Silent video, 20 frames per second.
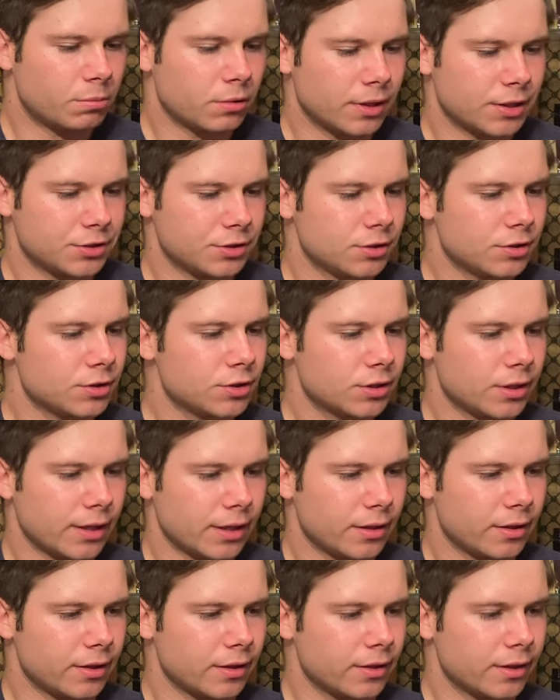presence. I
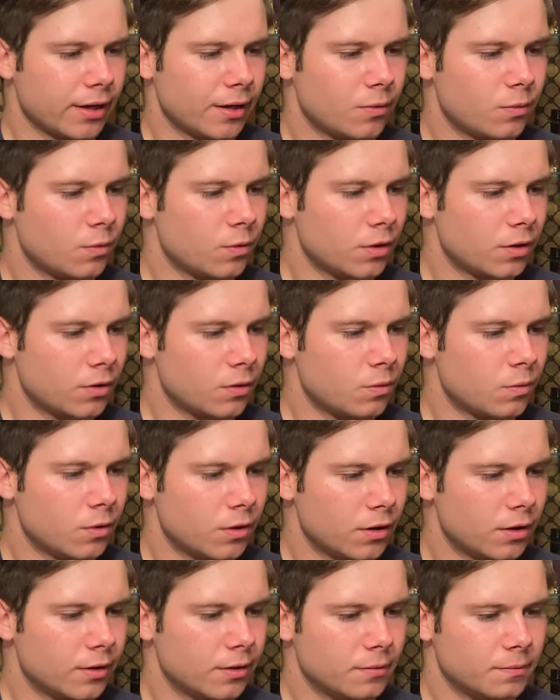think that
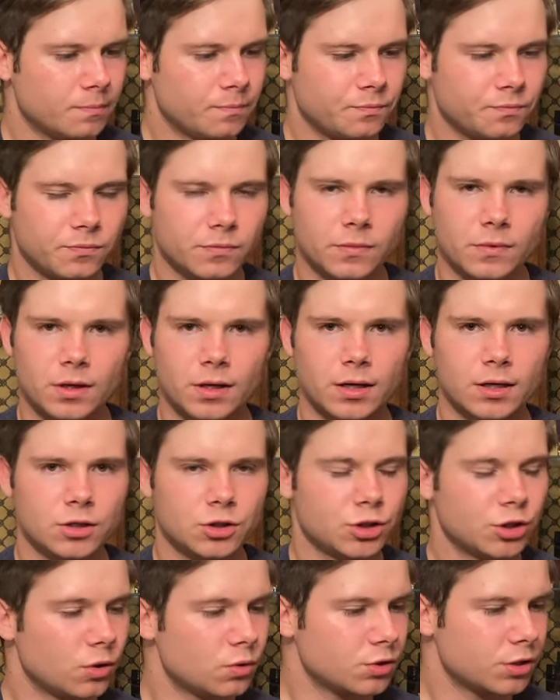101
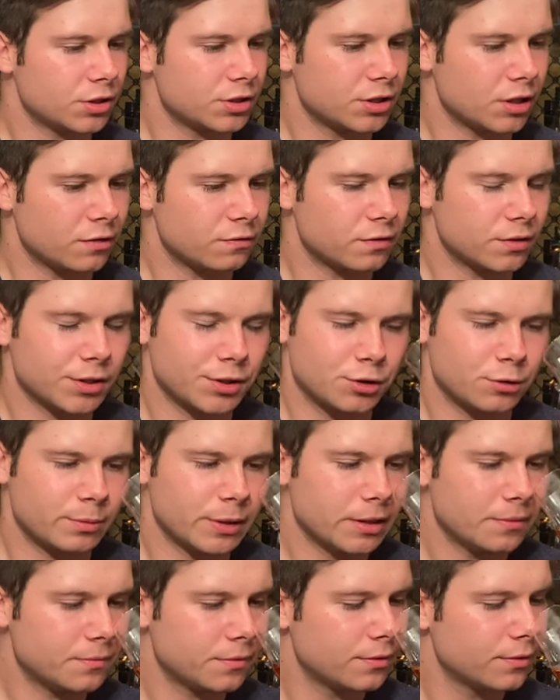shows itself a little
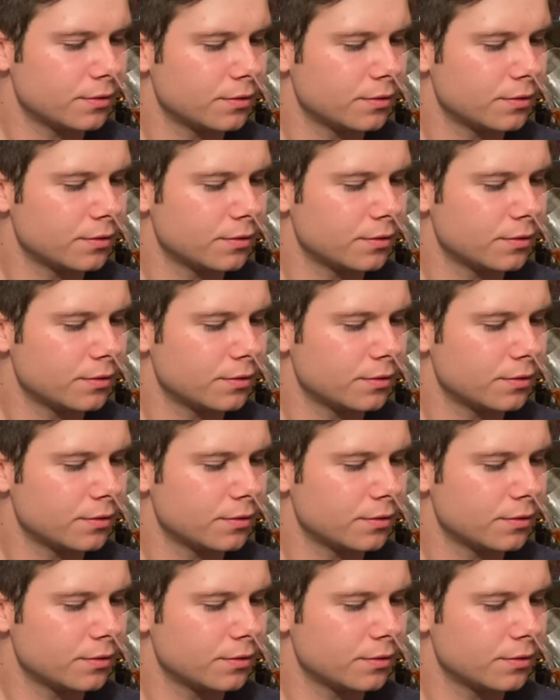bit.